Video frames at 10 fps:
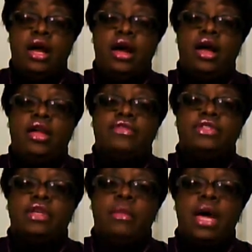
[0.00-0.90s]
If
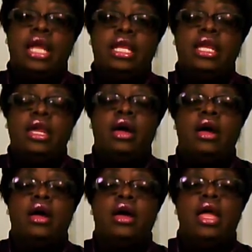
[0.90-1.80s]
somebody
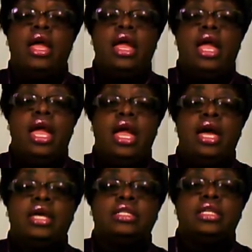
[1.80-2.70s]

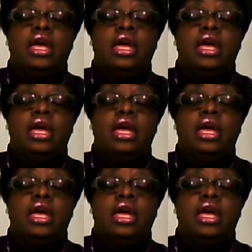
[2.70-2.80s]
has